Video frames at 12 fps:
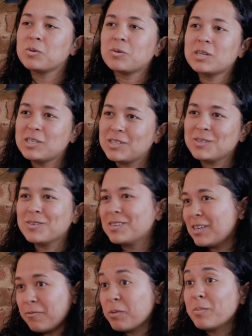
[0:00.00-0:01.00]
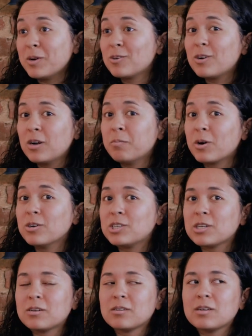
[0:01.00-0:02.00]
going to kind of emerge
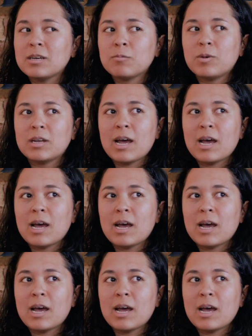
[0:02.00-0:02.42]
in what